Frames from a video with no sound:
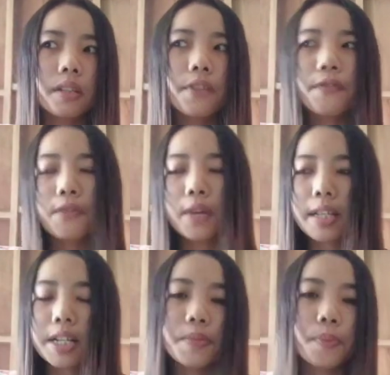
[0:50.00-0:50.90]

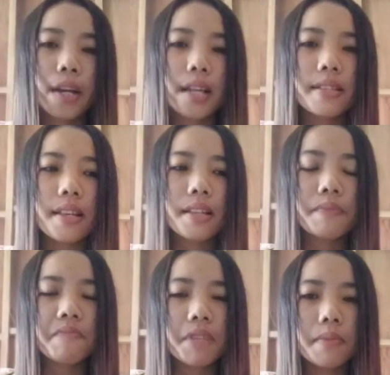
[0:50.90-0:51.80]
different
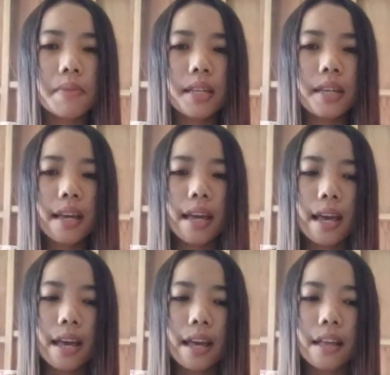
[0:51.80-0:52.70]
experiences maybe,
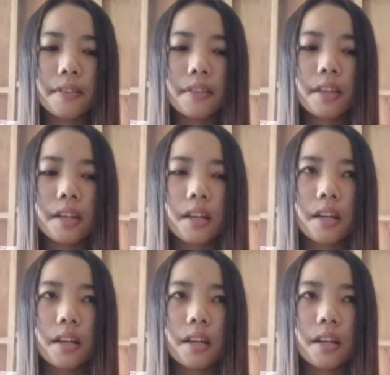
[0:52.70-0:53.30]
and